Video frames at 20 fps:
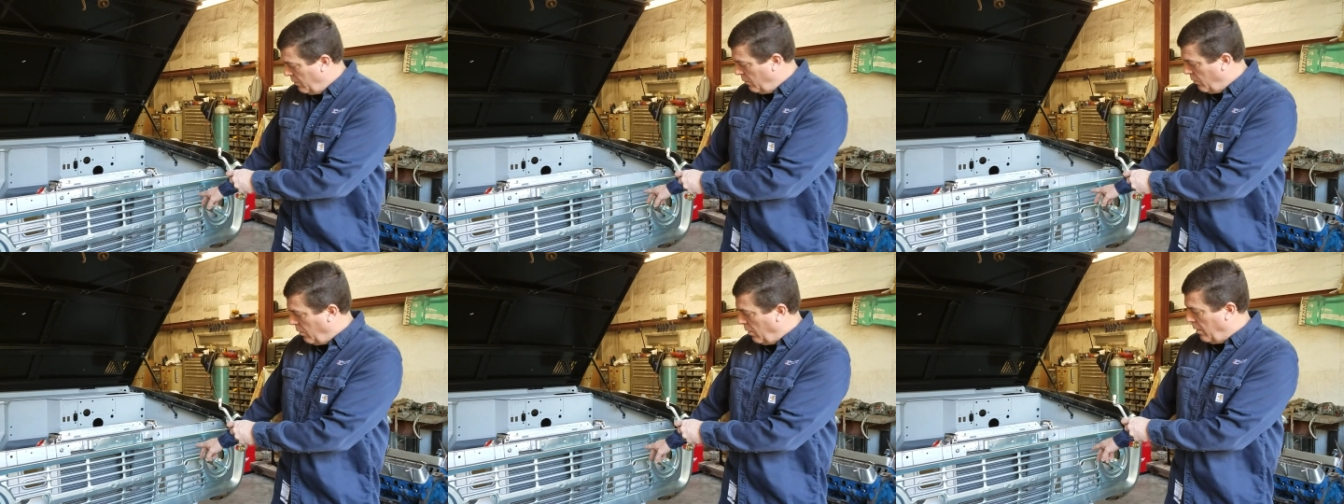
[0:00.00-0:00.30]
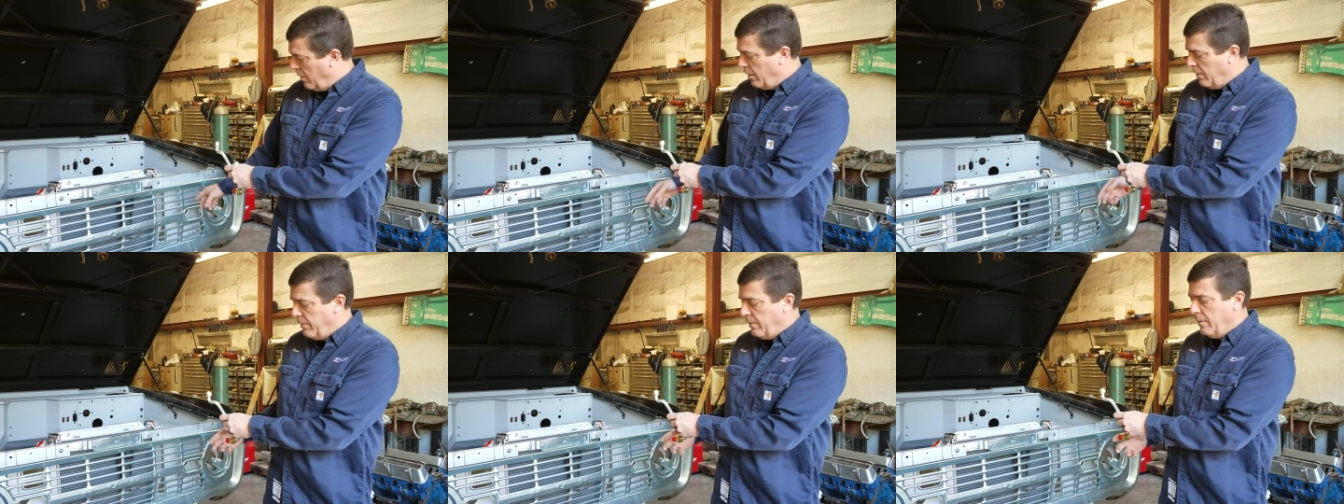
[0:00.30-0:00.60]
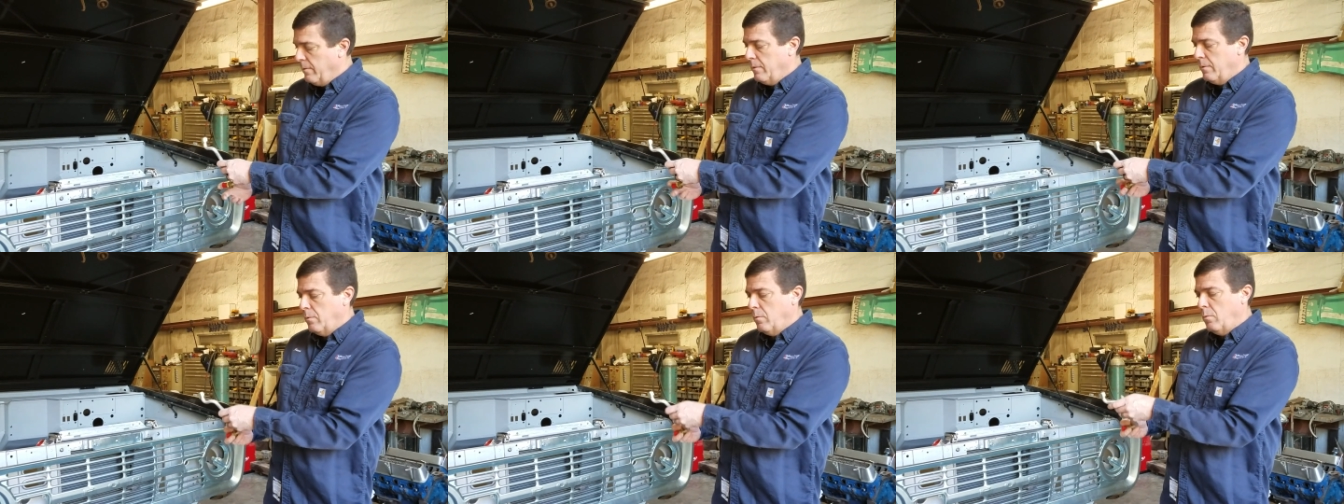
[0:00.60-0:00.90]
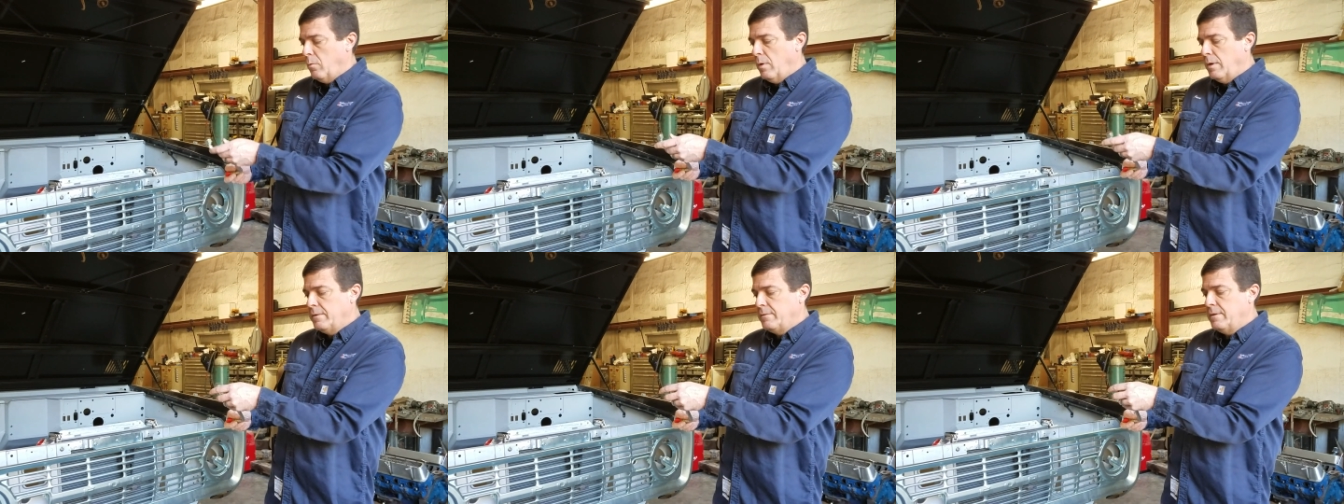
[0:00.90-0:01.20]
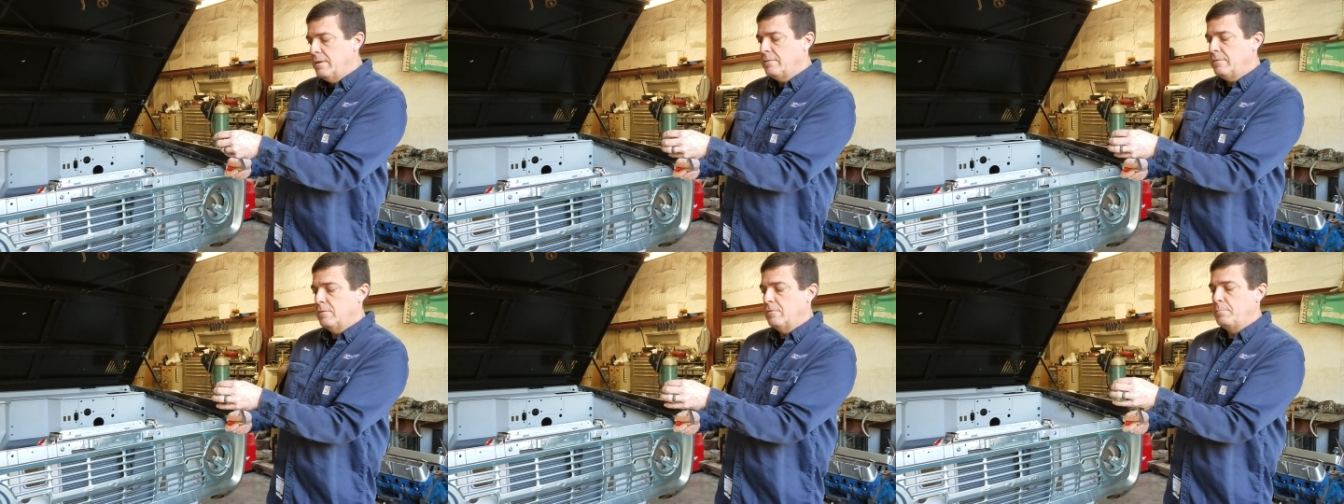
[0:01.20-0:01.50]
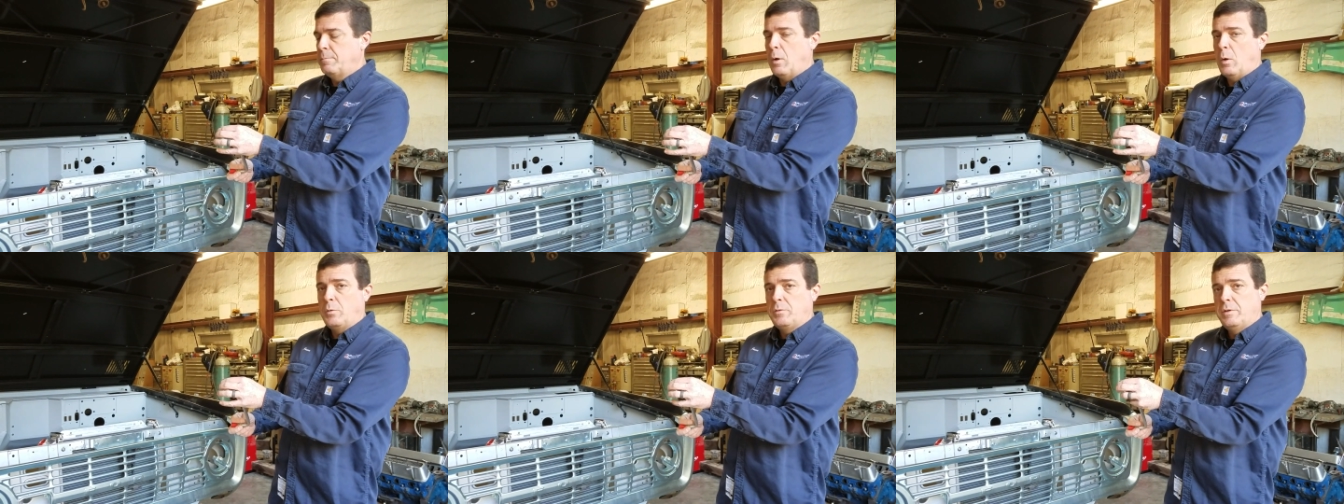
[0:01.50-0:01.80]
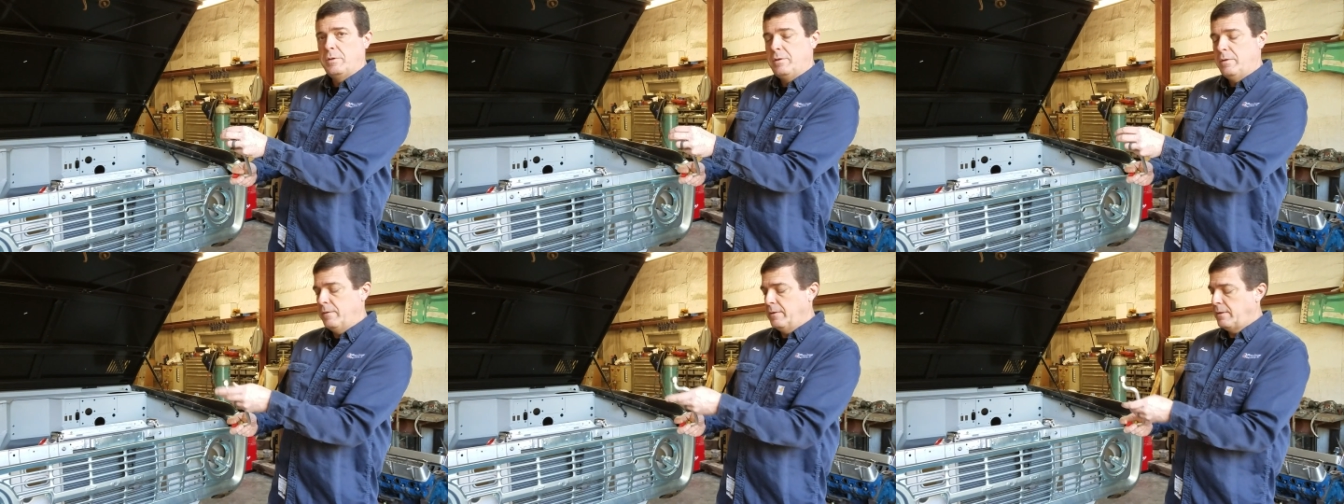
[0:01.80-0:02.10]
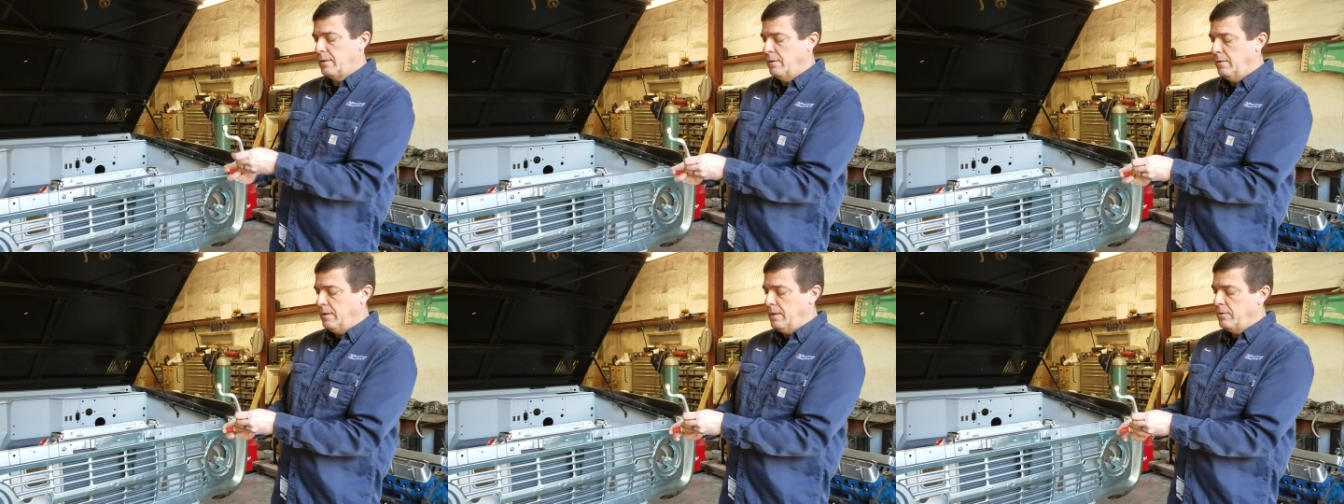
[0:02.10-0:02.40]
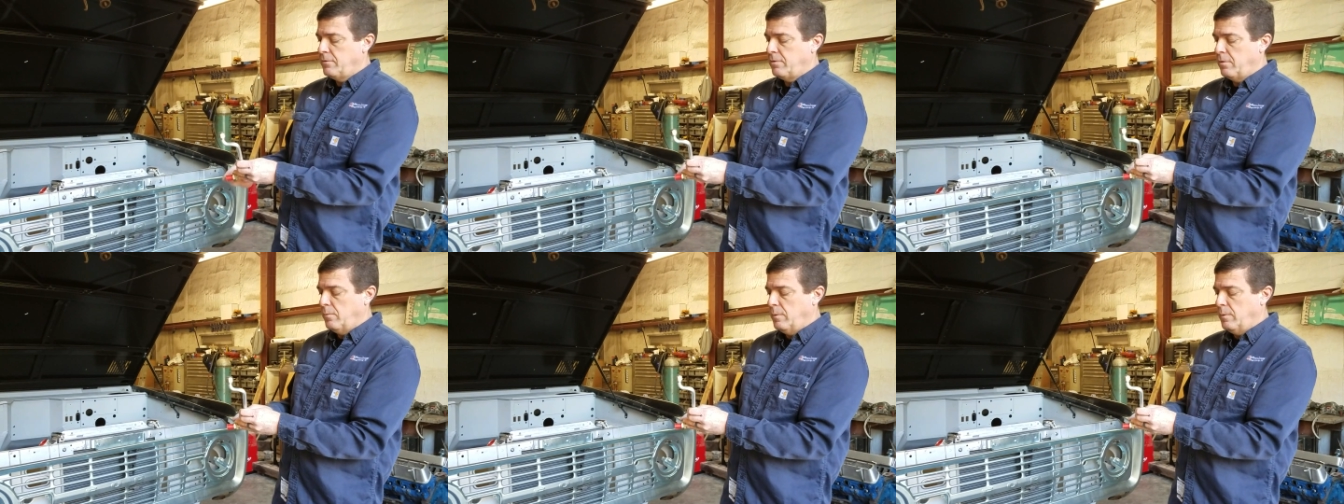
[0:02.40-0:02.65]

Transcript: where, once this is bolted to the condenser,